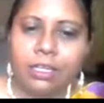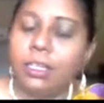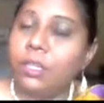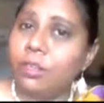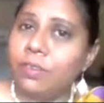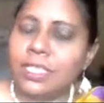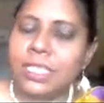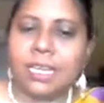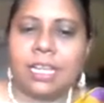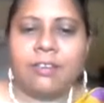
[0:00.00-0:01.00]
The Universal
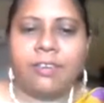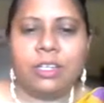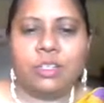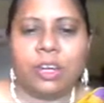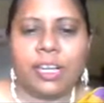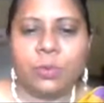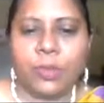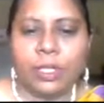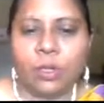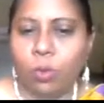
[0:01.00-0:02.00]
Adult Franchise, we
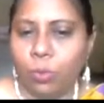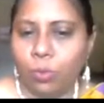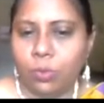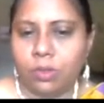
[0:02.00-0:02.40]
know,